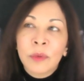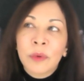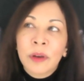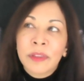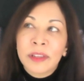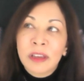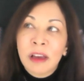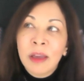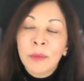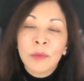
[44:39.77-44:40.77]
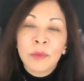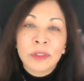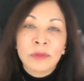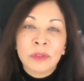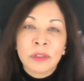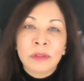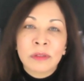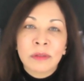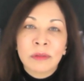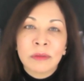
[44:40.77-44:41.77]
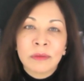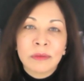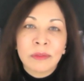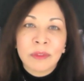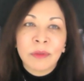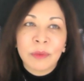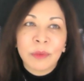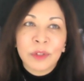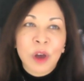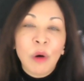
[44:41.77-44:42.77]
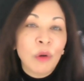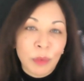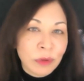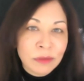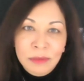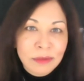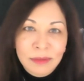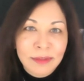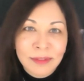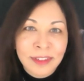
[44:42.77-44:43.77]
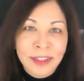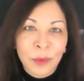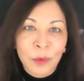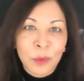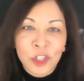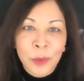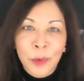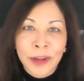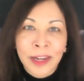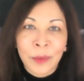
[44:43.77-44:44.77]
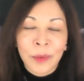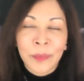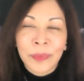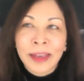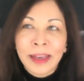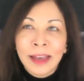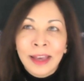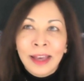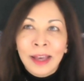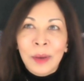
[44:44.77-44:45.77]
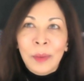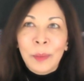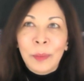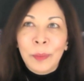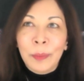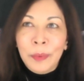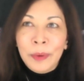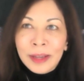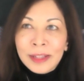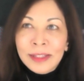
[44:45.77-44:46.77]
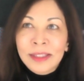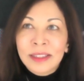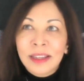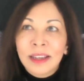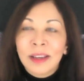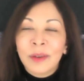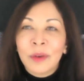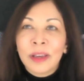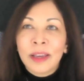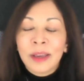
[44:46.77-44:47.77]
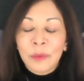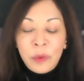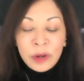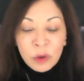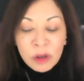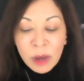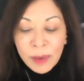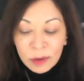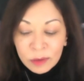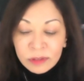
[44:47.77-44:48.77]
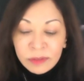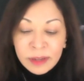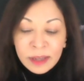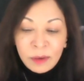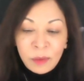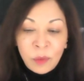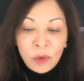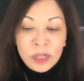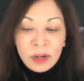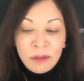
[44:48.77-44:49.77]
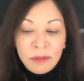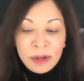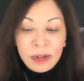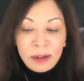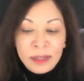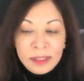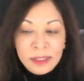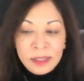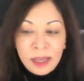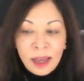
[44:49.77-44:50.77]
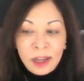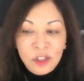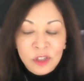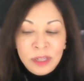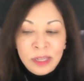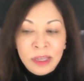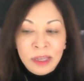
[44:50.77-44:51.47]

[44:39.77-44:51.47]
at the time was horrible. I wouldn't wish it upon anyone. But when you come out of it, what I realized is that actually,